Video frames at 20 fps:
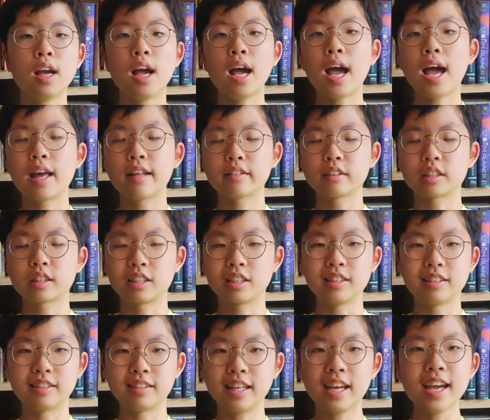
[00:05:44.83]
And
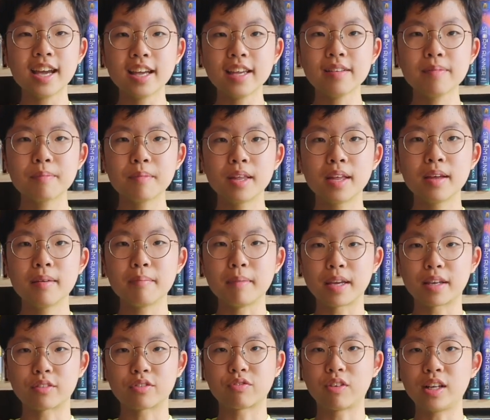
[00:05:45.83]
could they
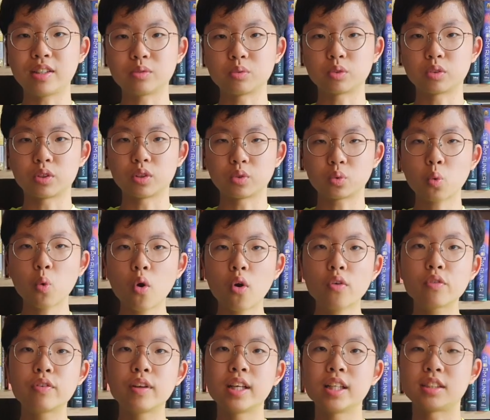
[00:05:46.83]
make friends with the
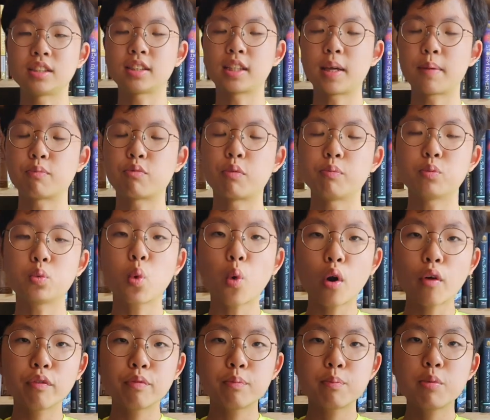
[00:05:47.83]
dwarf, escape from
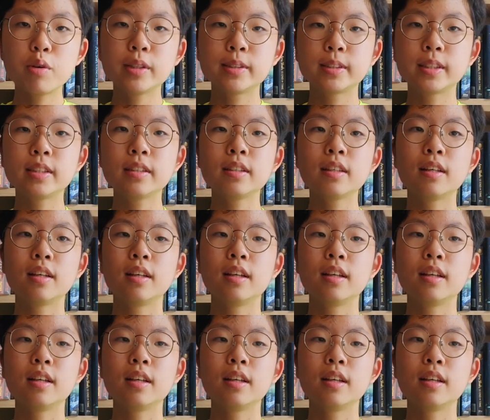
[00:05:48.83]
dwarf prison,